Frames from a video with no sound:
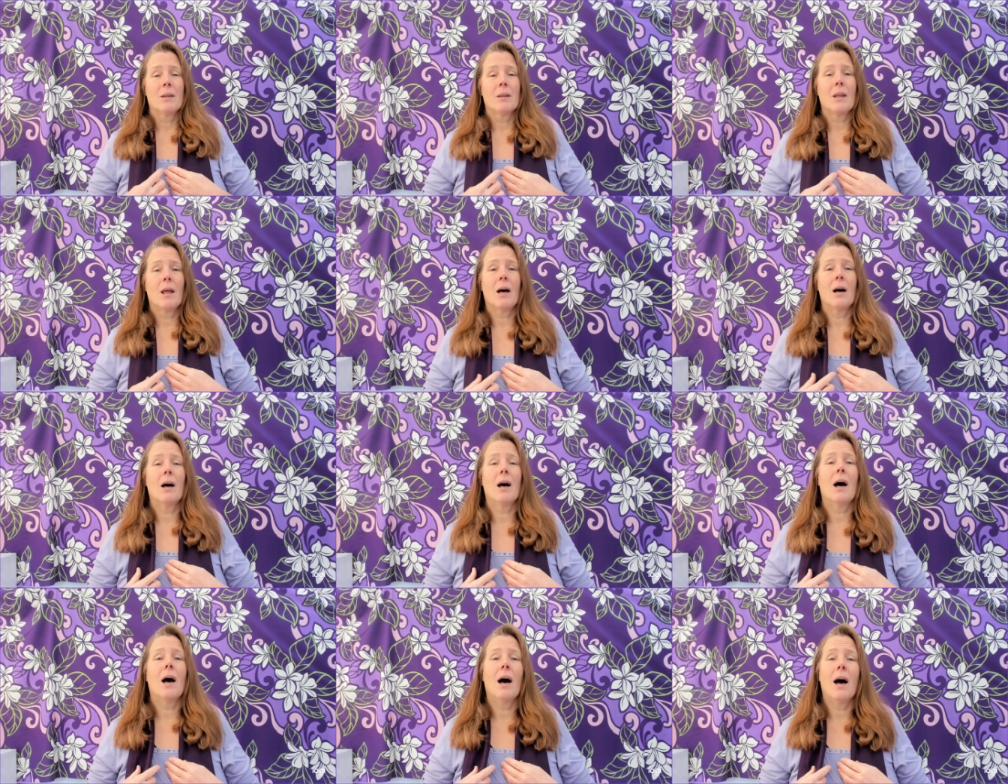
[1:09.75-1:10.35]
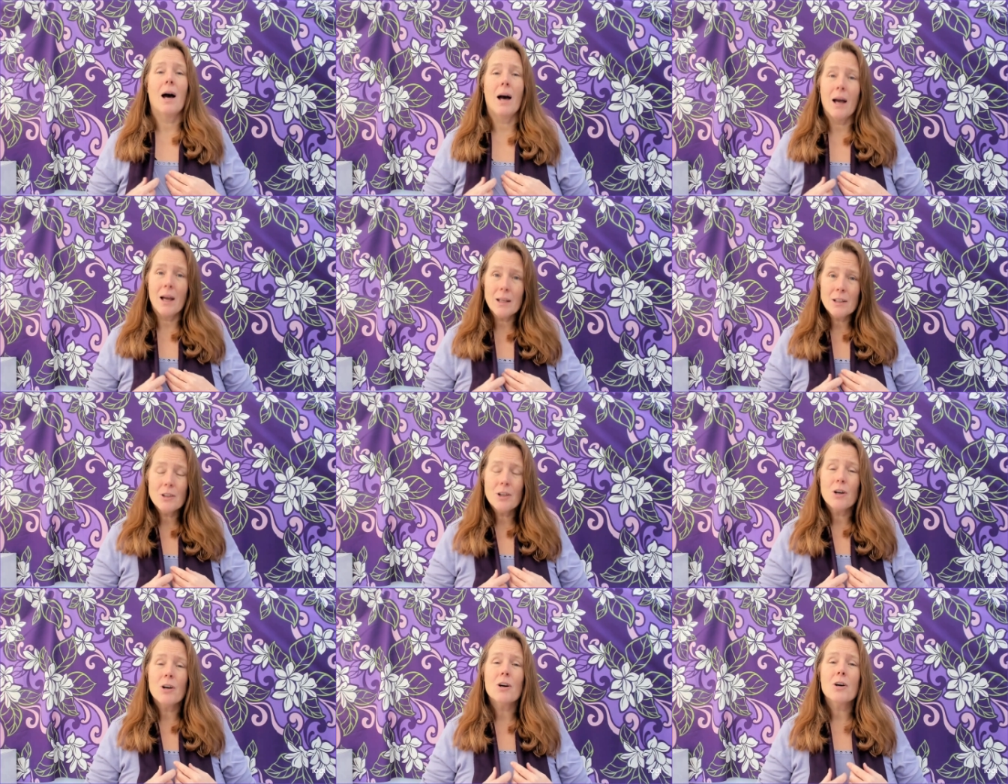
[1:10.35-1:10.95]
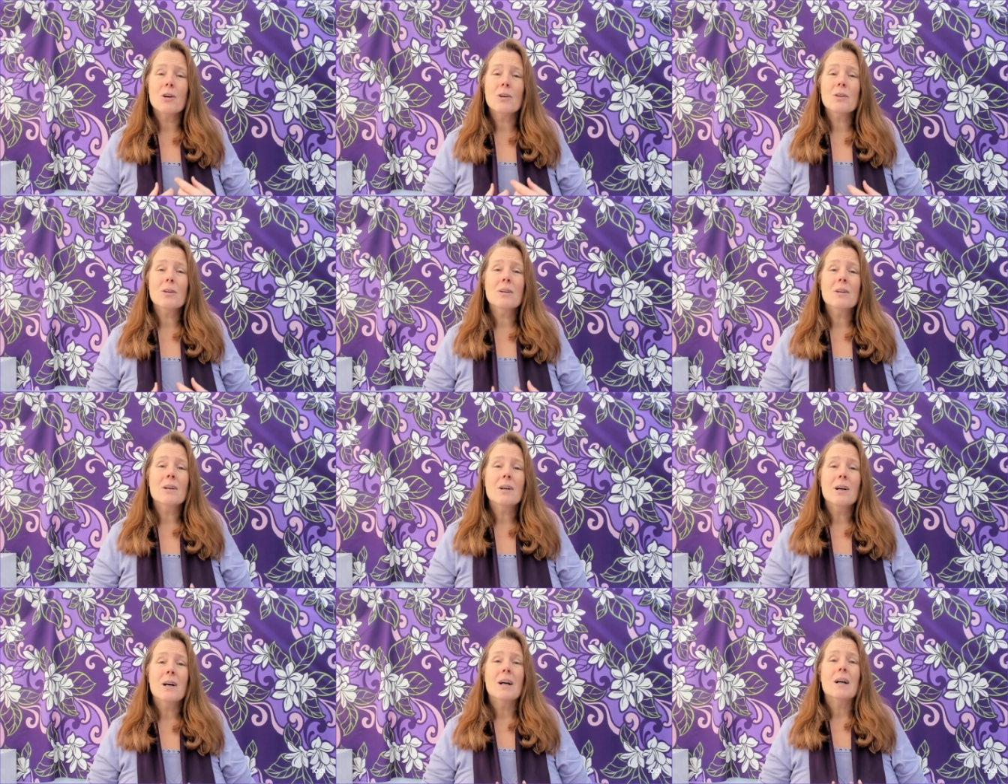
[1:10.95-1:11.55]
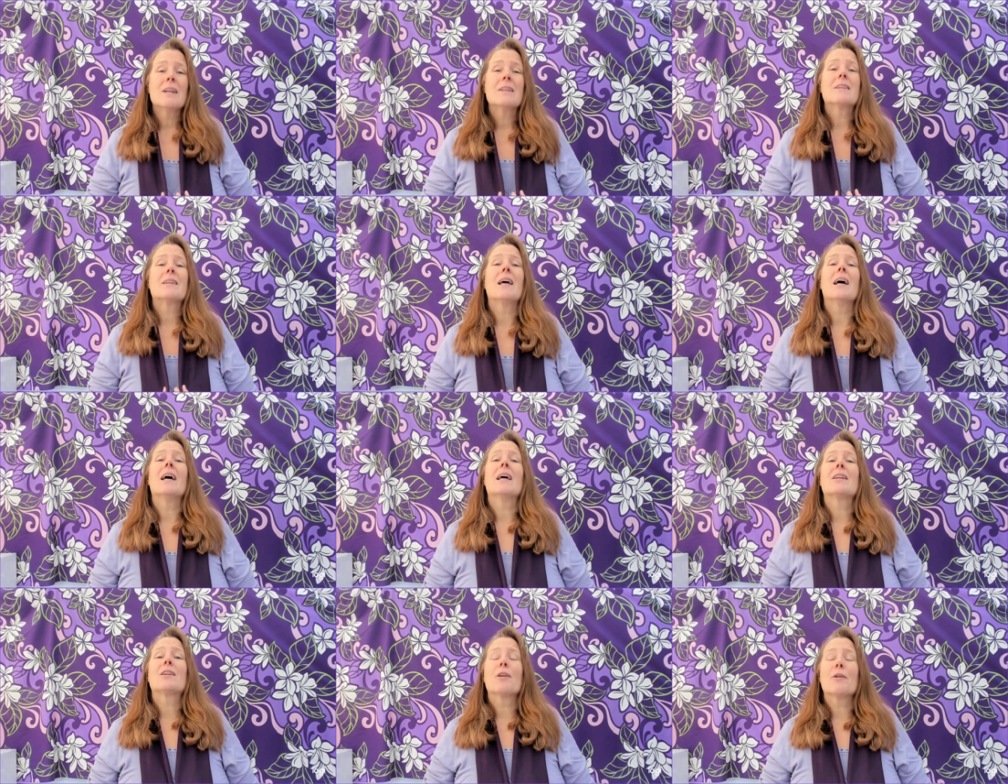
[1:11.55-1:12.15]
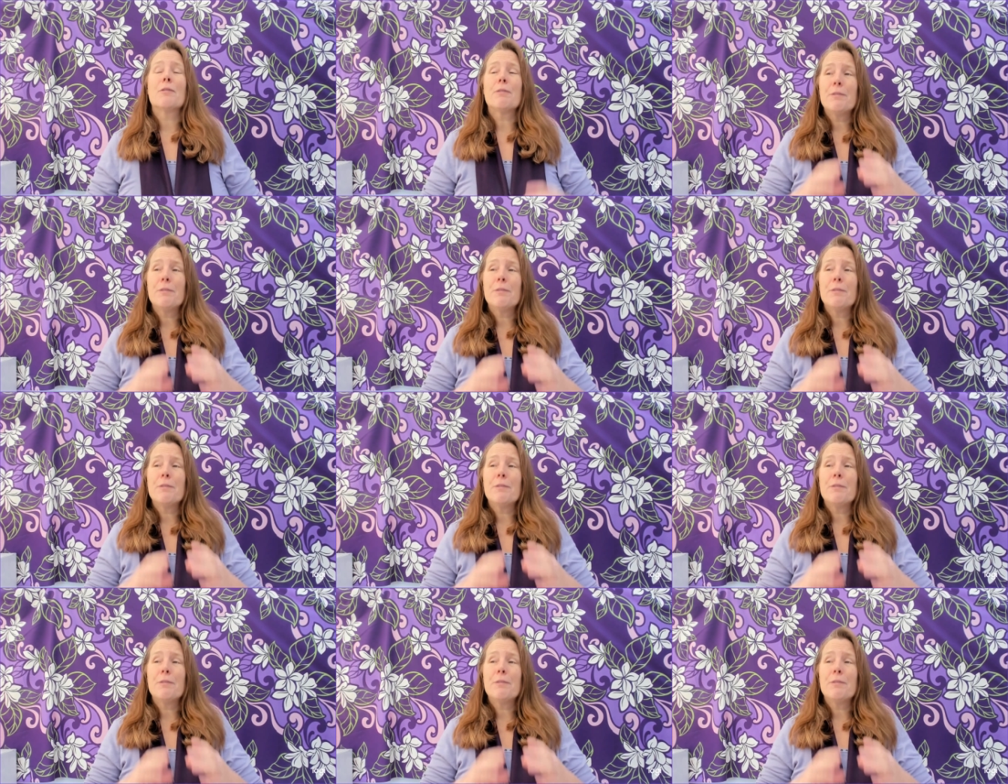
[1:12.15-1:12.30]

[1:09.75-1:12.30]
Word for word: Now, I know that